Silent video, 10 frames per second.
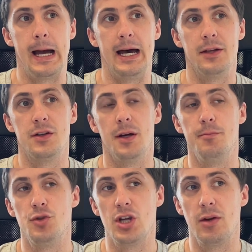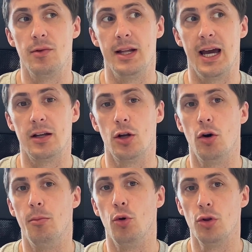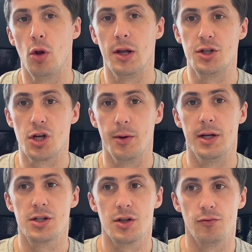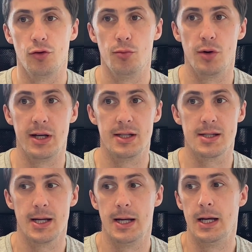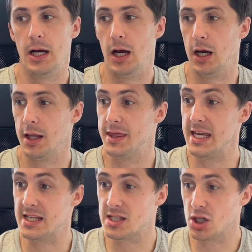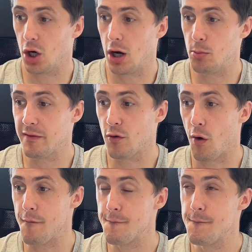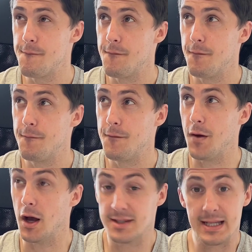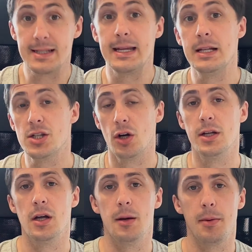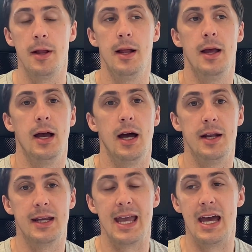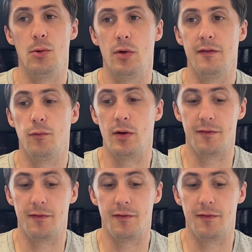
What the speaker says: and generally had a lot more knowledge going into the Royal Marines. This time we've got 16 signed up, and again we've